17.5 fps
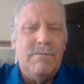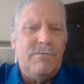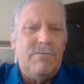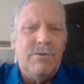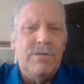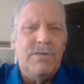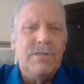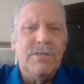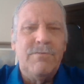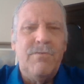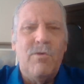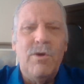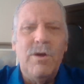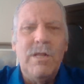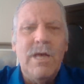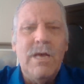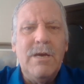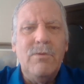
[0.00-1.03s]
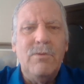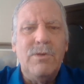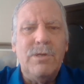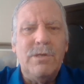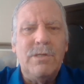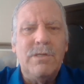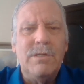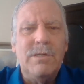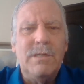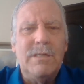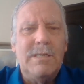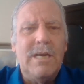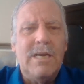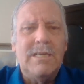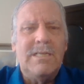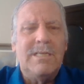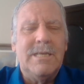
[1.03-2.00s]
For instance, foreign languages. It's
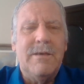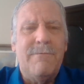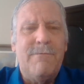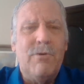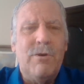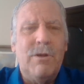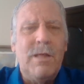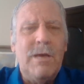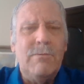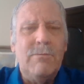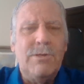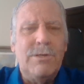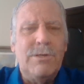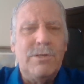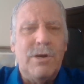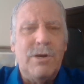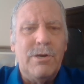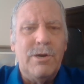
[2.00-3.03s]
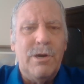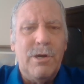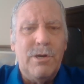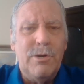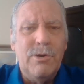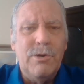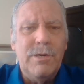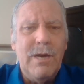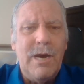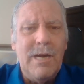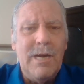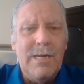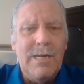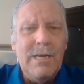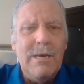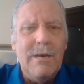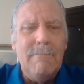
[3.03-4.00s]
not to say that foreign languages aren't a good
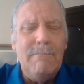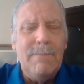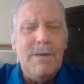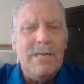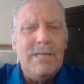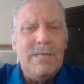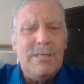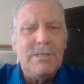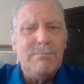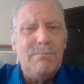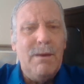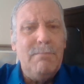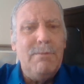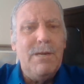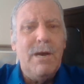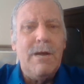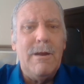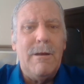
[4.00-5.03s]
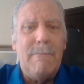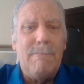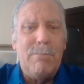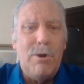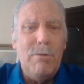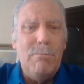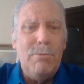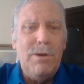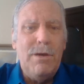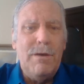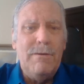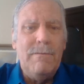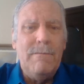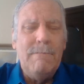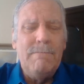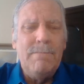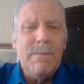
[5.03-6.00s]
idea, but just maybe not appropriate